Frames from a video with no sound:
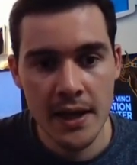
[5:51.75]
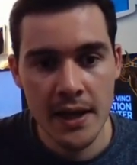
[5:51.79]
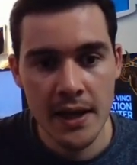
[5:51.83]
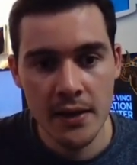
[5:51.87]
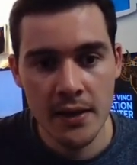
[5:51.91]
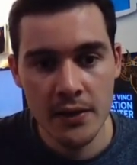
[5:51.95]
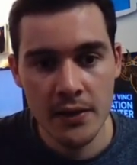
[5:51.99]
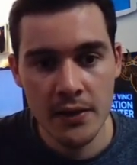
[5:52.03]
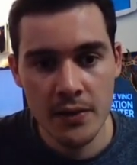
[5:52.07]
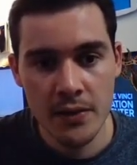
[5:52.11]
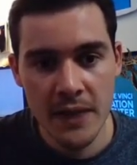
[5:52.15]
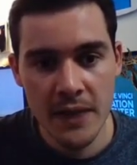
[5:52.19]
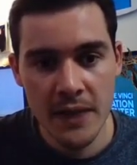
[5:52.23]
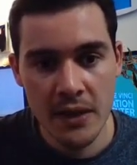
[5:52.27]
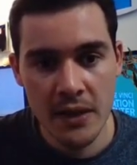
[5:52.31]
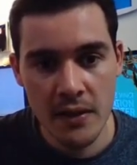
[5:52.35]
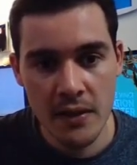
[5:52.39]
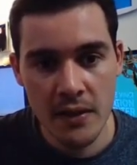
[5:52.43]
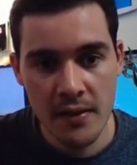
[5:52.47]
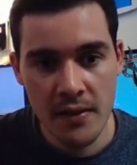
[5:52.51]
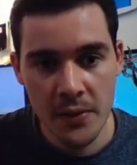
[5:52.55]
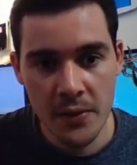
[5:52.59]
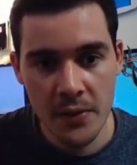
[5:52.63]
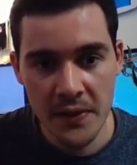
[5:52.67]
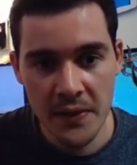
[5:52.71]
Now you
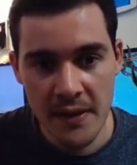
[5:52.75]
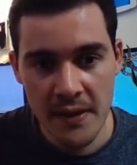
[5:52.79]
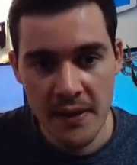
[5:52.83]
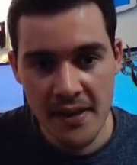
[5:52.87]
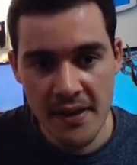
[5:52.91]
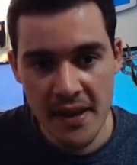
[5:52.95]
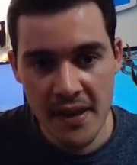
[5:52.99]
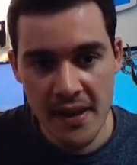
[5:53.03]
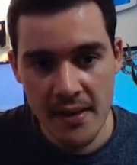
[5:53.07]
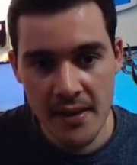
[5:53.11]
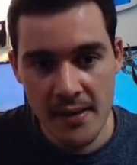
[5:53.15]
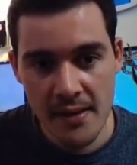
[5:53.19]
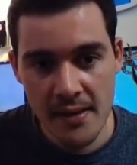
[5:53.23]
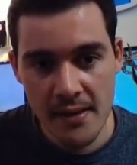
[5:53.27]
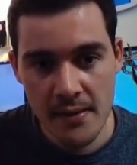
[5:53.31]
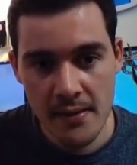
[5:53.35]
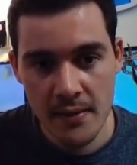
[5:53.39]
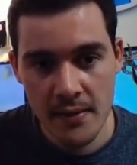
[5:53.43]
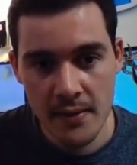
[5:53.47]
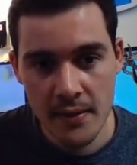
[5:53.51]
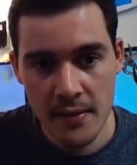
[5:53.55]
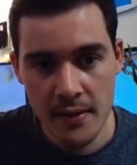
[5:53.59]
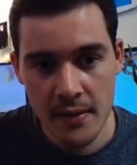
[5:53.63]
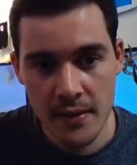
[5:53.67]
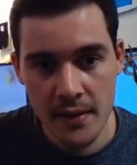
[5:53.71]
might ask what this
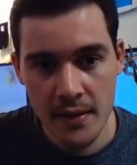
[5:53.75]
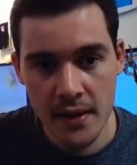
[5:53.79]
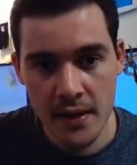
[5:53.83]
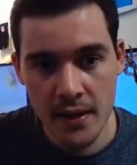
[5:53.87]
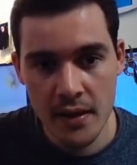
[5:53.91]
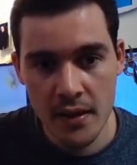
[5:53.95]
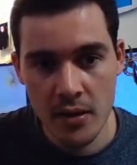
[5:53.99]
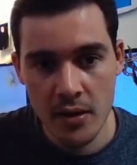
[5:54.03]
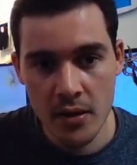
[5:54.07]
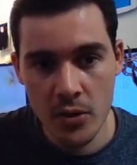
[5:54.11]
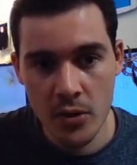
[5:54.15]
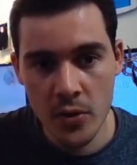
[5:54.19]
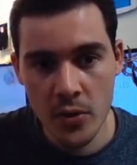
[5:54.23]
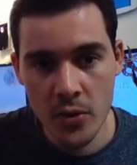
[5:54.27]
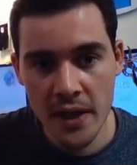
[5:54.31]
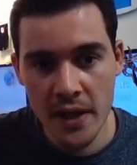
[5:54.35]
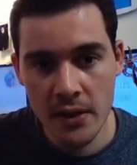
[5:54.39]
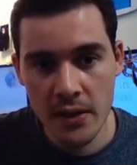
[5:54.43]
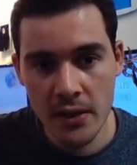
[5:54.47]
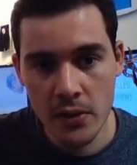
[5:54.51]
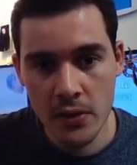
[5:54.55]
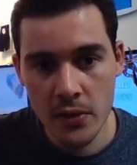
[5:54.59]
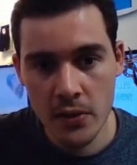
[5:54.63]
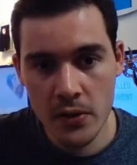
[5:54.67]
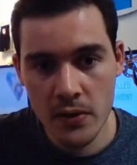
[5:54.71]
is. A
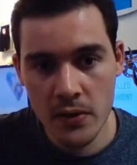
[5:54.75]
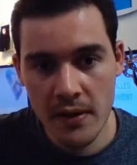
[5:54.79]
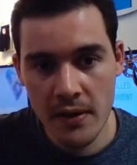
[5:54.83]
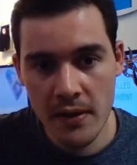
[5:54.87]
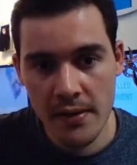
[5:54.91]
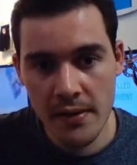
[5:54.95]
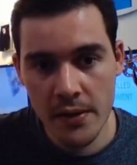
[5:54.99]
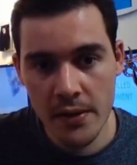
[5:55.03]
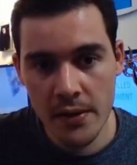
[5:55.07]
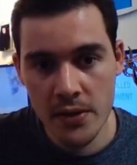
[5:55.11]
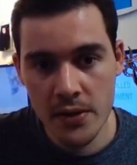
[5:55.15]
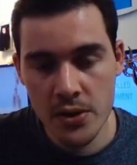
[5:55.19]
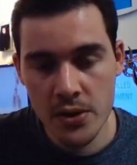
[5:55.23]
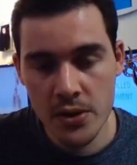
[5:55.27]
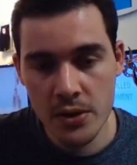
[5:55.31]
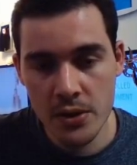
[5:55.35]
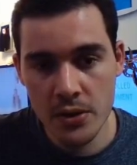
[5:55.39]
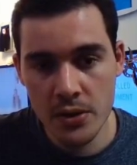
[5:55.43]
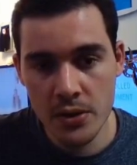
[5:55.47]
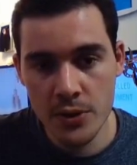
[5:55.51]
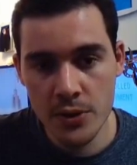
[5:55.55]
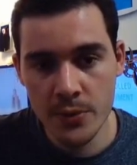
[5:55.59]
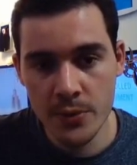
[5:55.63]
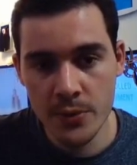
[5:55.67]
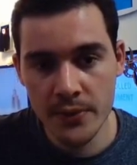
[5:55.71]
quick Google
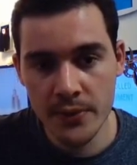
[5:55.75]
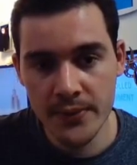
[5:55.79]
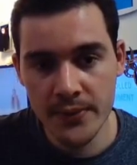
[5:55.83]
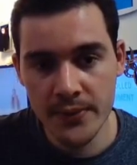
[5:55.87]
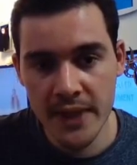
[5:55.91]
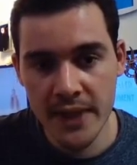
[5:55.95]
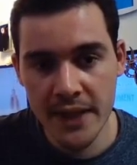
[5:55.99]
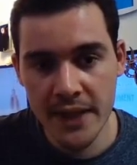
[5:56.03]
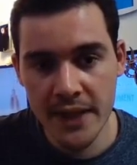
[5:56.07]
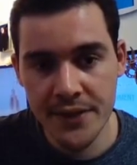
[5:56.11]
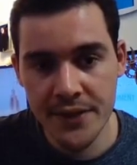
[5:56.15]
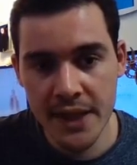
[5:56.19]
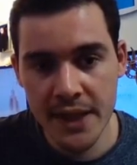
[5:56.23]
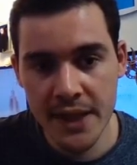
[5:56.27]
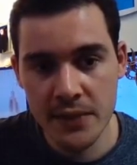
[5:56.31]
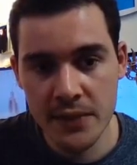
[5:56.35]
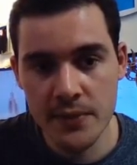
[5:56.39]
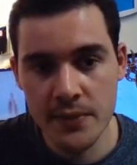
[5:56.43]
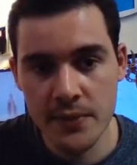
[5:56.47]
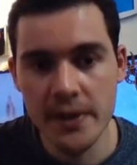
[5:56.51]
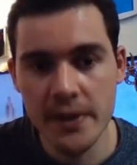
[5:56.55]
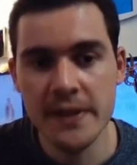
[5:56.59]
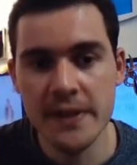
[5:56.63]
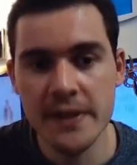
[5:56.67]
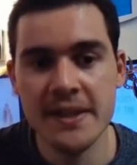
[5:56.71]
search, you will find
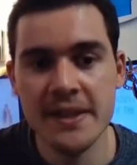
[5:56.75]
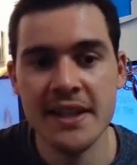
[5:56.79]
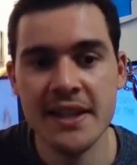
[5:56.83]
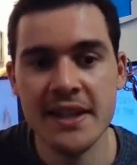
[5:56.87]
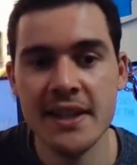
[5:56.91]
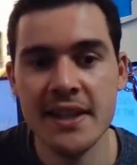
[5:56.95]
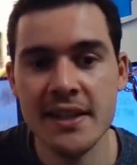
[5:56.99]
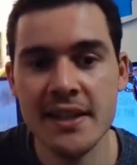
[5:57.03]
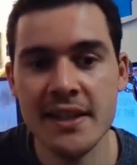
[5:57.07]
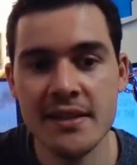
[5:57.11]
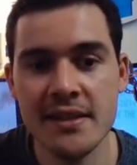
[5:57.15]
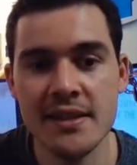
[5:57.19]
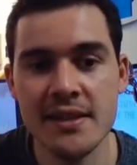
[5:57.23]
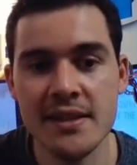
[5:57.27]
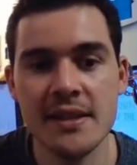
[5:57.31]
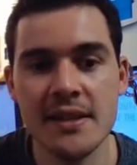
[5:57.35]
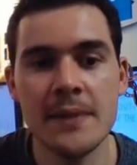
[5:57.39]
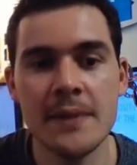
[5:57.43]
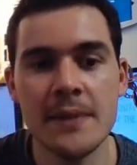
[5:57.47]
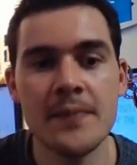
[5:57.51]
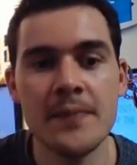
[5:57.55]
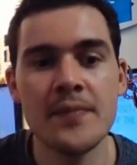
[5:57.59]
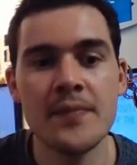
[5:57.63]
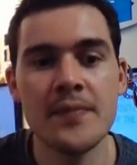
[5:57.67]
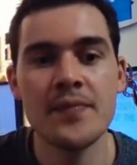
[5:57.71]
that ROS
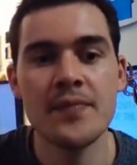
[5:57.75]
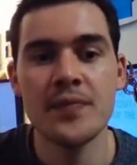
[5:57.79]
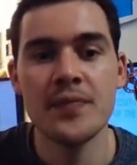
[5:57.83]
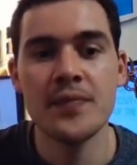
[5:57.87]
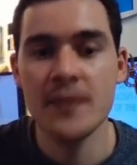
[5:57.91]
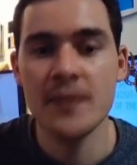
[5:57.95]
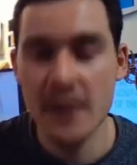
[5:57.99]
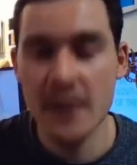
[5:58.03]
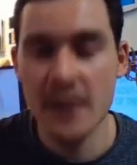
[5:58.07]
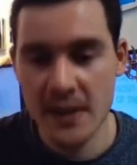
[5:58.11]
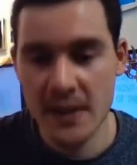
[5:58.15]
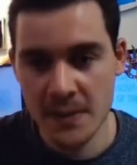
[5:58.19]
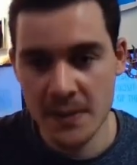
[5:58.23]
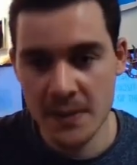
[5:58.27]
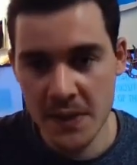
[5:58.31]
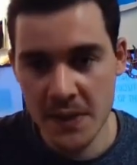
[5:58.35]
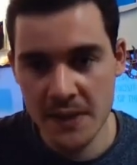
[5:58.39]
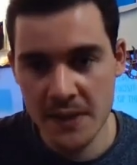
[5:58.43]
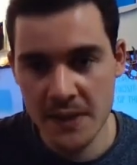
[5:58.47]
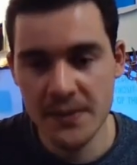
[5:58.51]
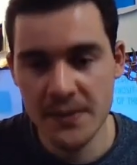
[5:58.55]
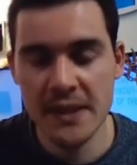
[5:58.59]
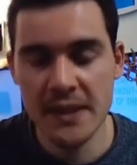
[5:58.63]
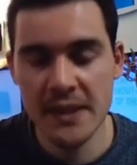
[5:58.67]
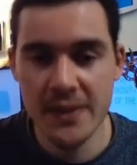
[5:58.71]
has
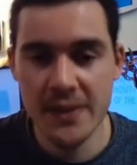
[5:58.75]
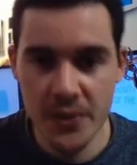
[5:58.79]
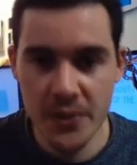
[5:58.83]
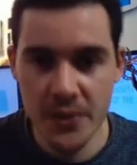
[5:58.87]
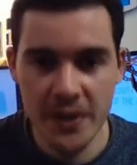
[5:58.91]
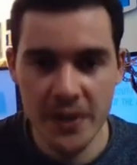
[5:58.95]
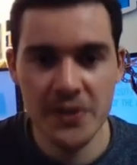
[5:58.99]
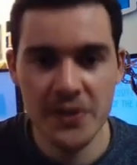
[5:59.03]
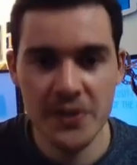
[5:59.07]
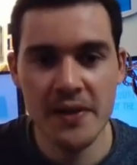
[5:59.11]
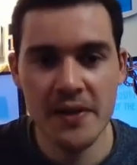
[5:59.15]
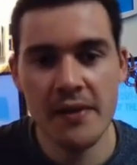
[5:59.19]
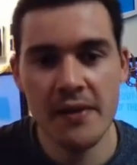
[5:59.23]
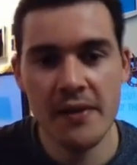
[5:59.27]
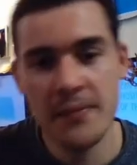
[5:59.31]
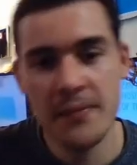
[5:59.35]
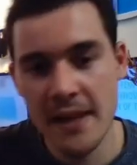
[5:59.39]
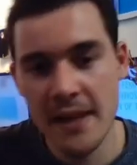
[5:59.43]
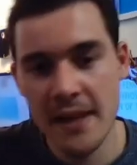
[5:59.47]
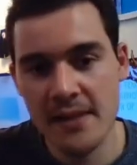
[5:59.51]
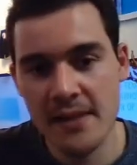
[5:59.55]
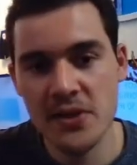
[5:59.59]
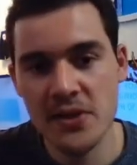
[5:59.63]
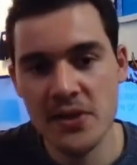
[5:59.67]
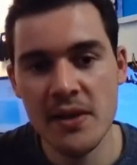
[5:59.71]
specific structures
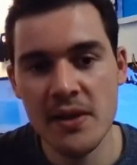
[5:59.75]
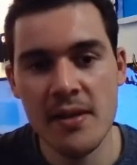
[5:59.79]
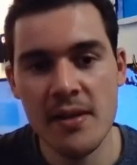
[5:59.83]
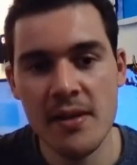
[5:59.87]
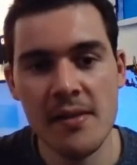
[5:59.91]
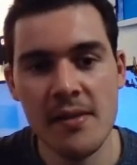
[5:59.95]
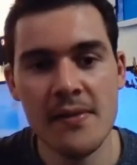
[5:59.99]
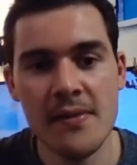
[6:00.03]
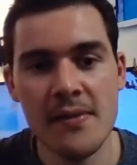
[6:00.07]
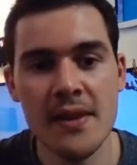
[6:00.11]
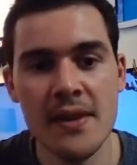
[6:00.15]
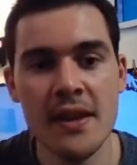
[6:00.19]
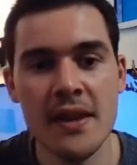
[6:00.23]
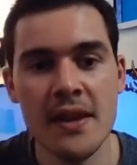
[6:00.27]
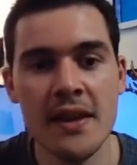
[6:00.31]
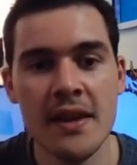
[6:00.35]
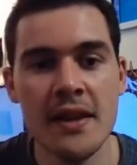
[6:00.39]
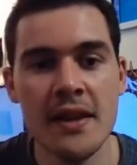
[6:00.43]
of messages.